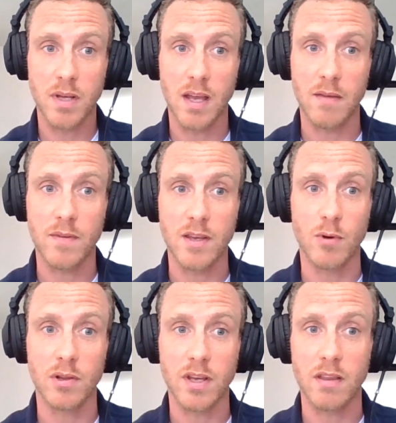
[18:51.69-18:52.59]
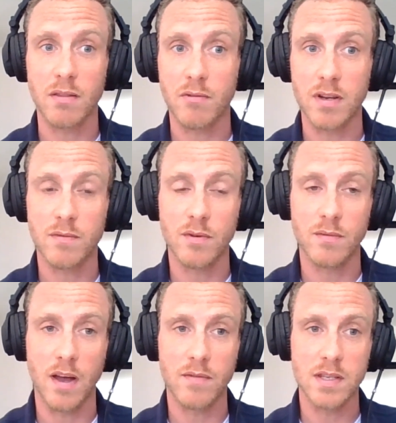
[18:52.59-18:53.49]
If you are looking 3, 4,
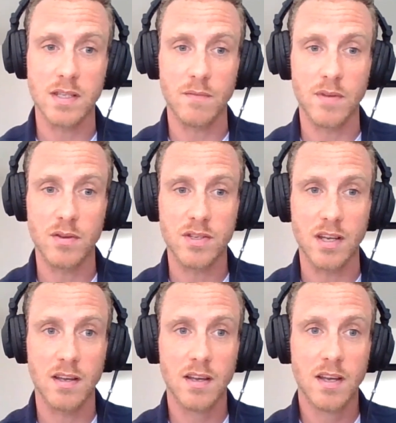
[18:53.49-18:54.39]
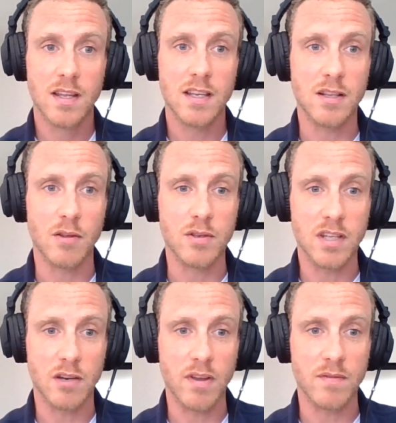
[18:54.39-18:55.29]
5 years in the future, your
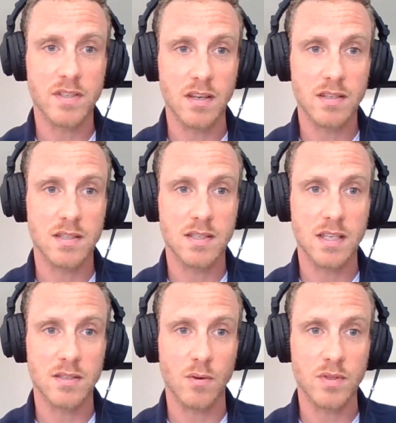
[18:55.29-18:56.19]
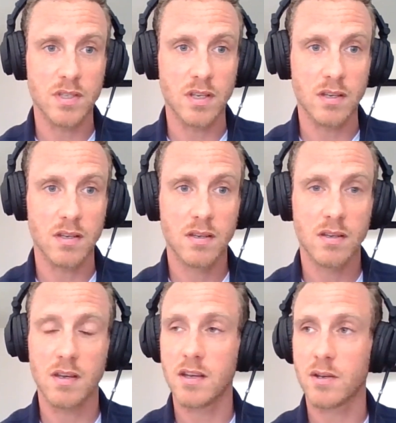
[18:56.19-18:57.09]
degree of certainty is going to
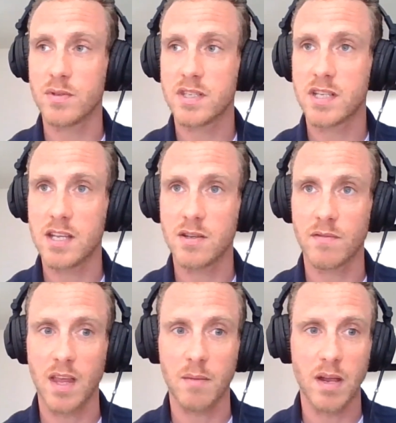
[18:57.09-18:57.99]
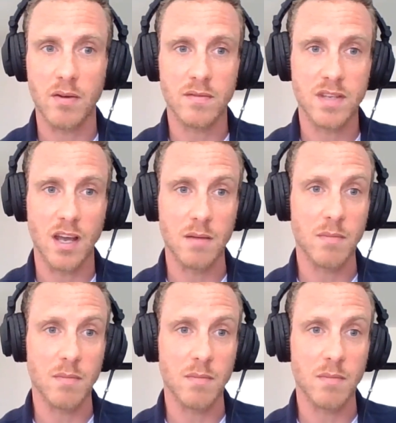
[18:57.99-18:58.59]
change over that period of time.